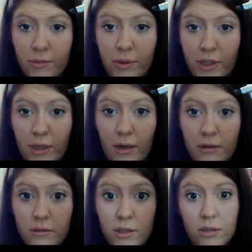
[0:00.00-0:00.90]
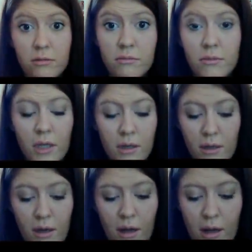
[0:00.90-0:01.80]
to put it on too.
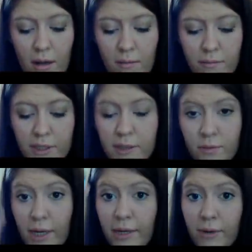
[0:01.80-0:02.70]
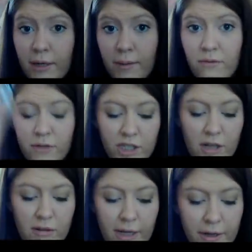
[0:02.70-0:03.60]
This is what I'd recommend for
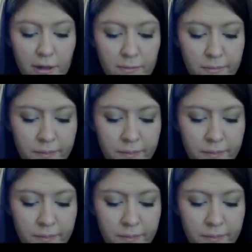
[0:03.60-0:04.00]
gel liner.